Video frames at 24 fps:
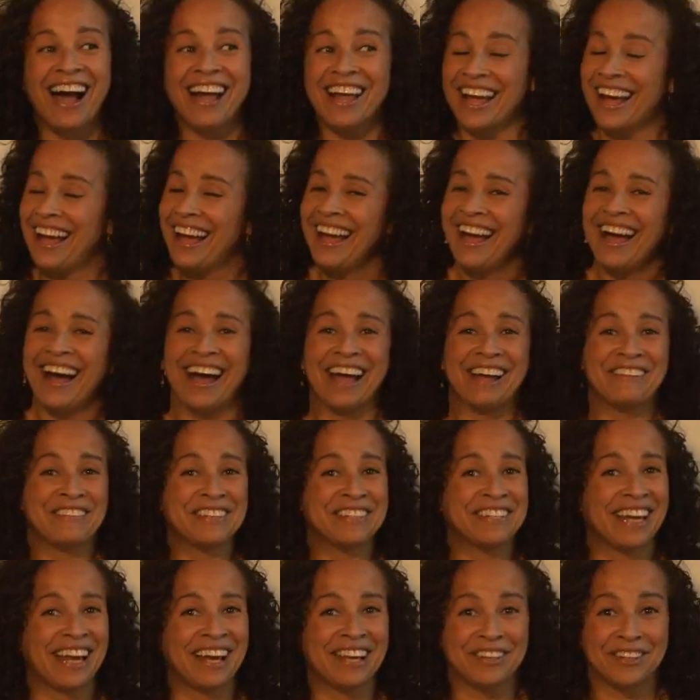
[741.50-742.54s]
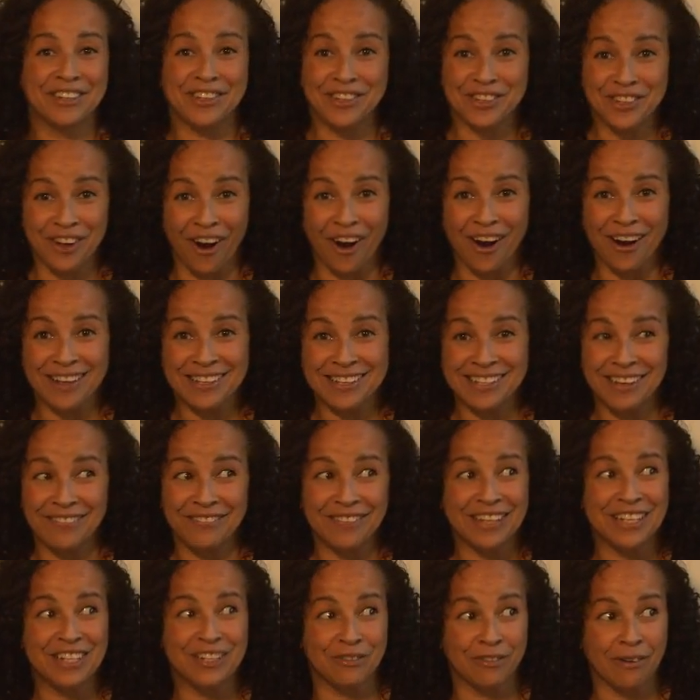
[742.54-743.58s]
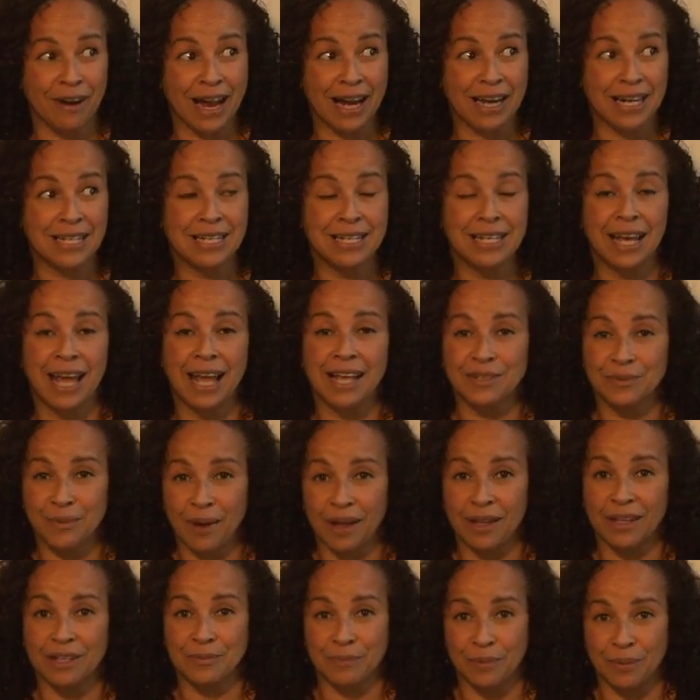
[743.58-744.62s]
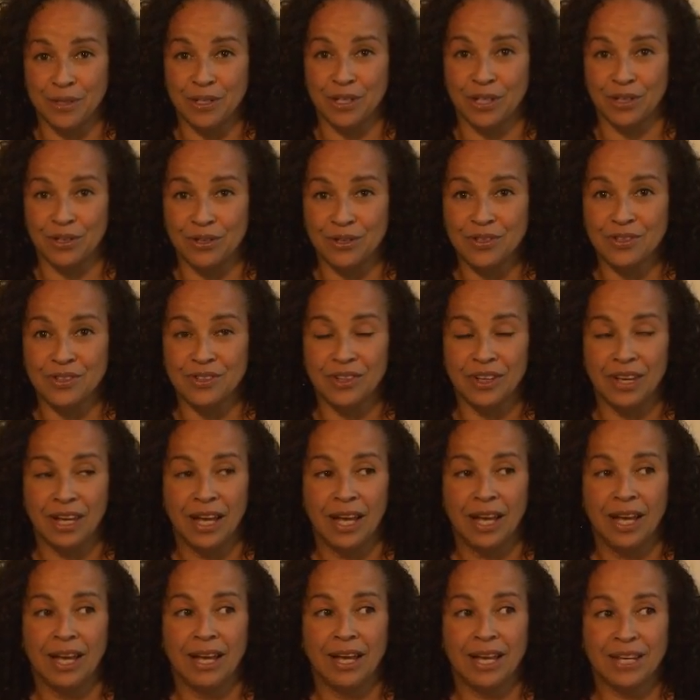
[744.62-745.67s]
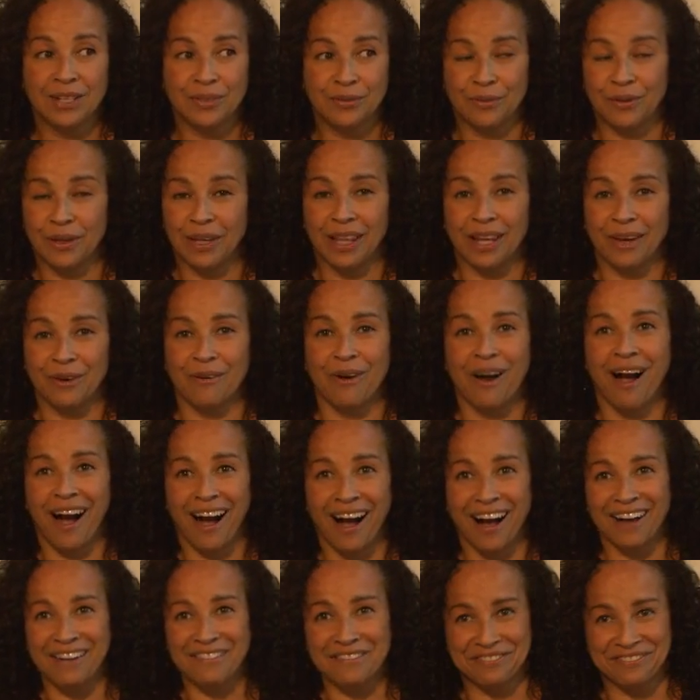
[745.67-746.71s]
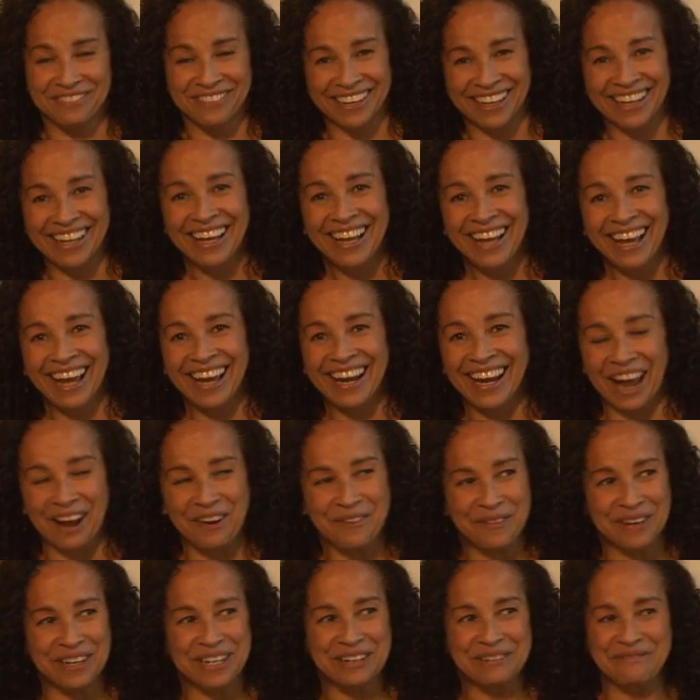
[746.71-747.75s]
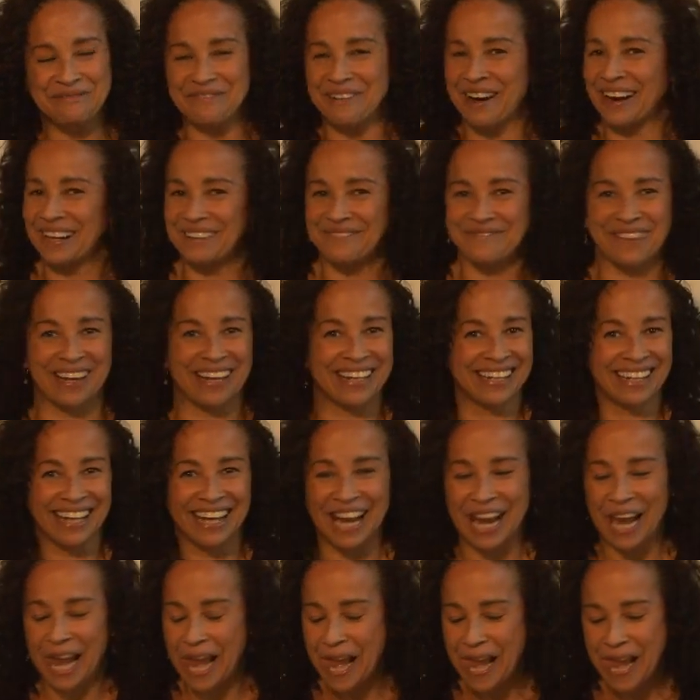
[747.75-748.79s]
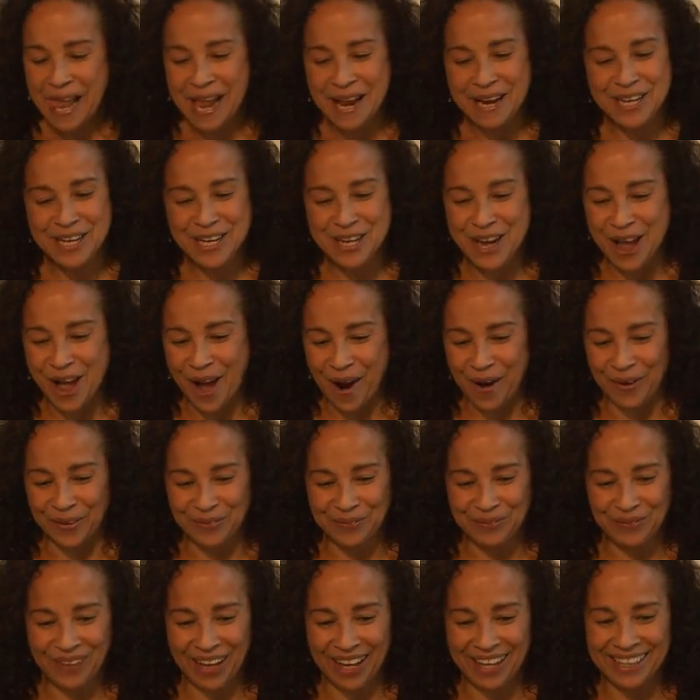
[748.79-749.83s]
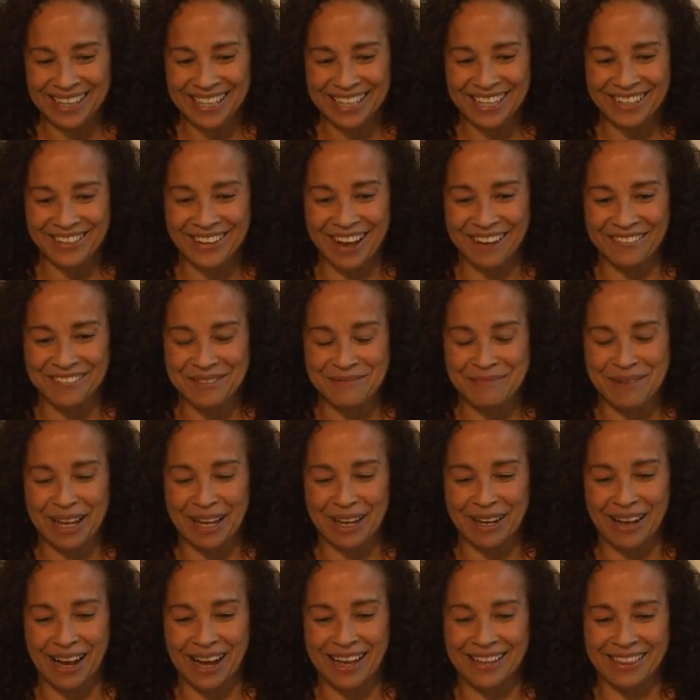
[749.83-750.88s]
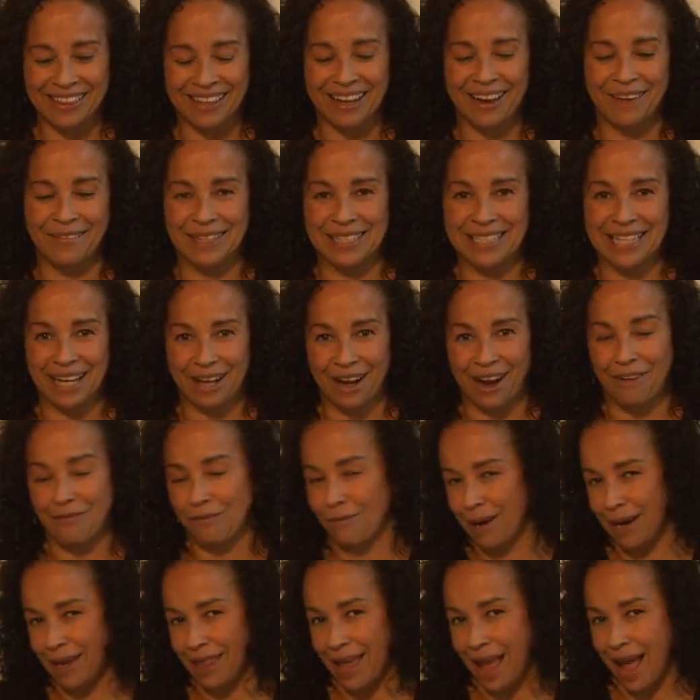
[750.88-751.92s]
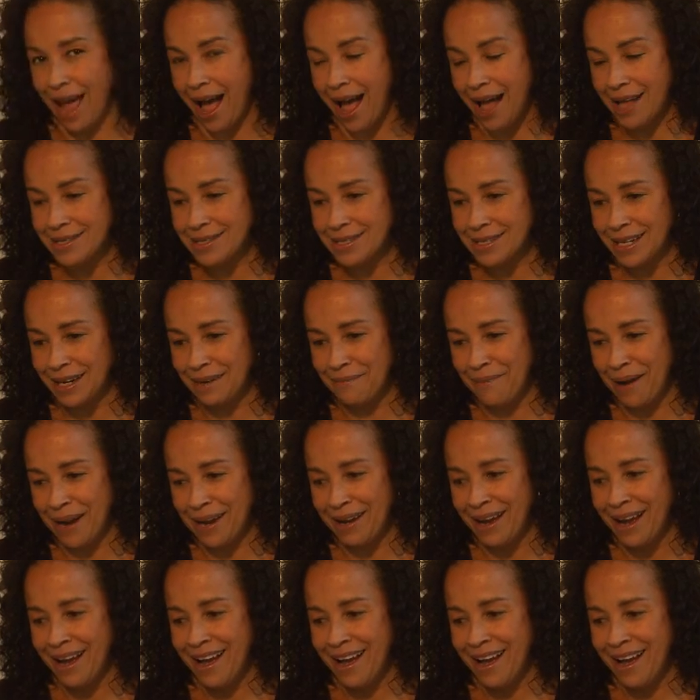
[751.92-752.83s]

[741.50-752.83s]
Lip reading: I have to tell you, star in something, direct as well as produce, is really rough. And I wouldn't recommend it. No, I think you have to pick. I think I would take off one of the hats, and it